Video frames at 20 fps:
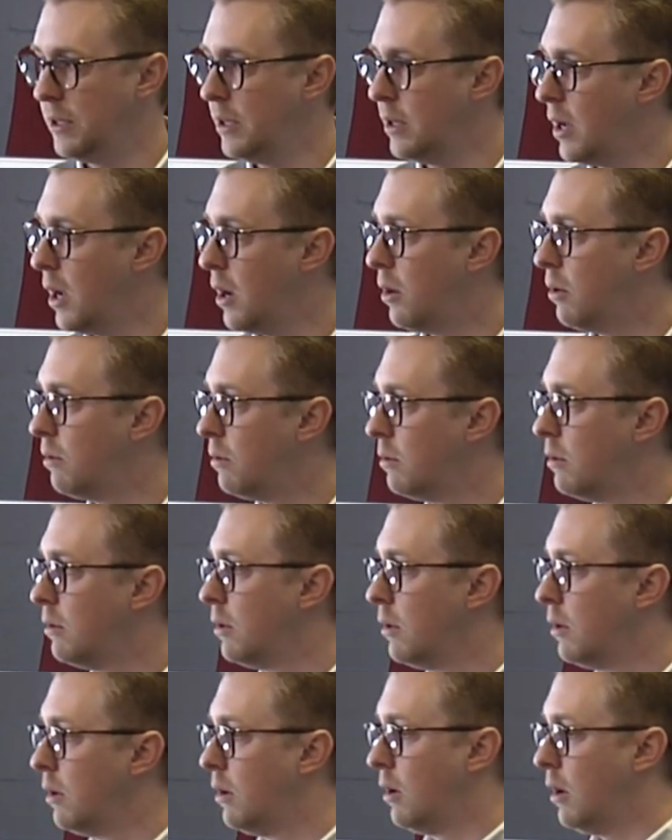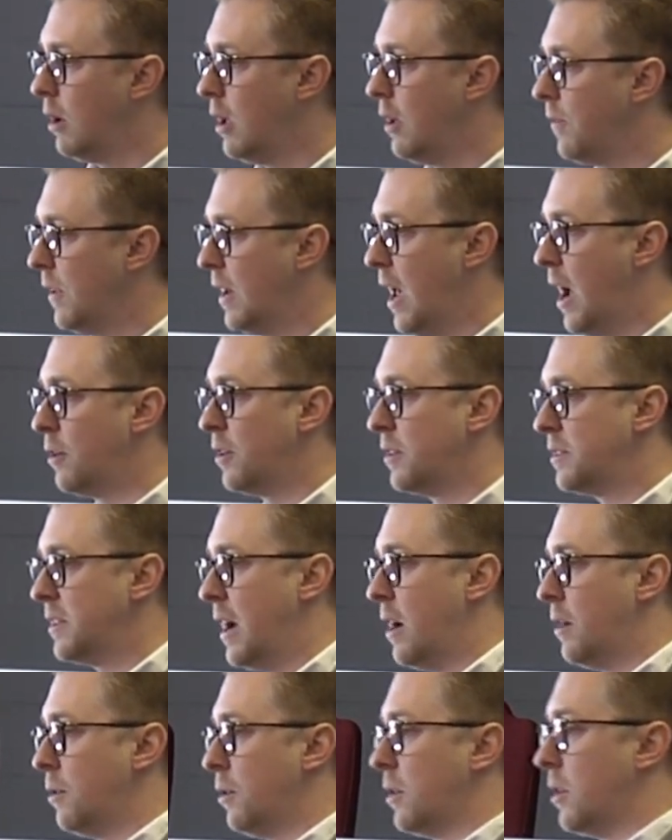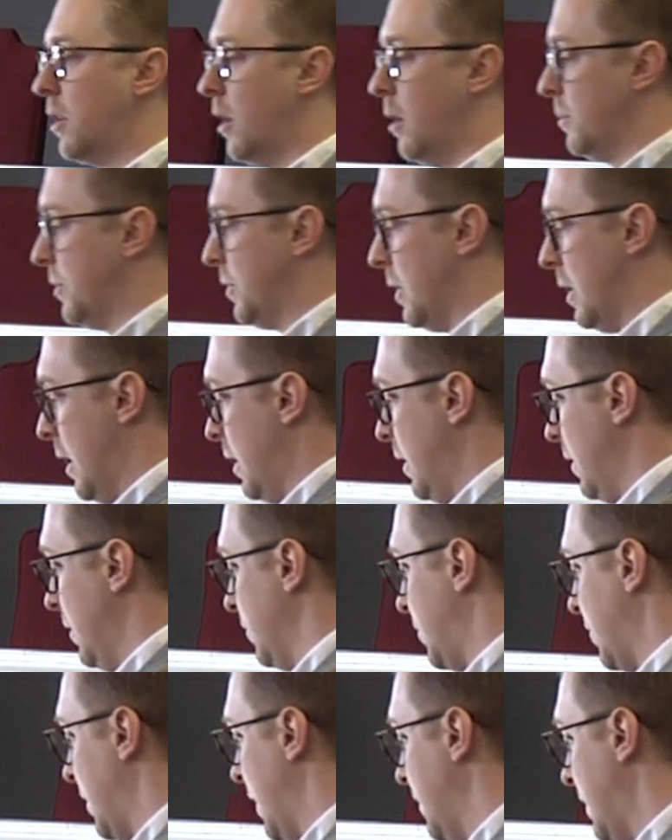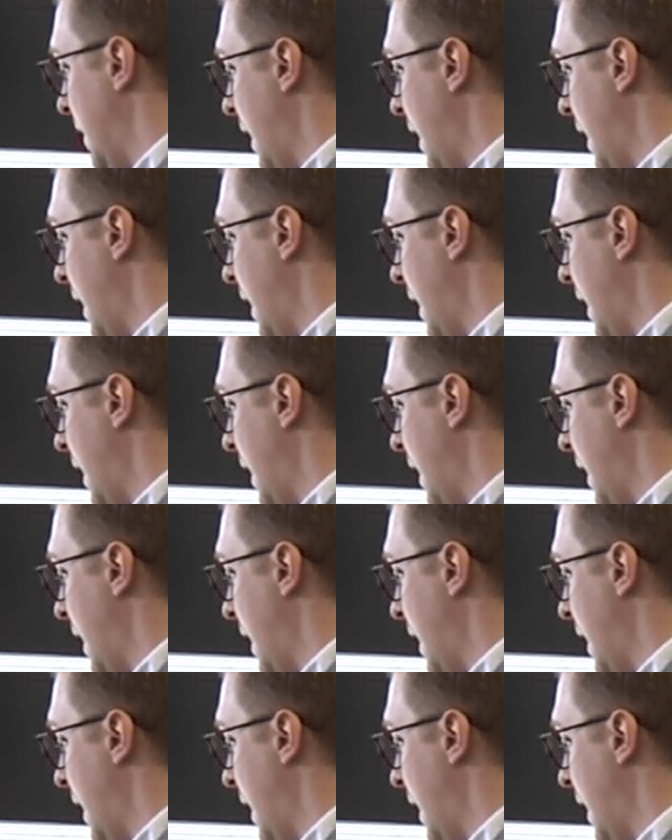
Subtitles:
if an out-of-towner comes in and says,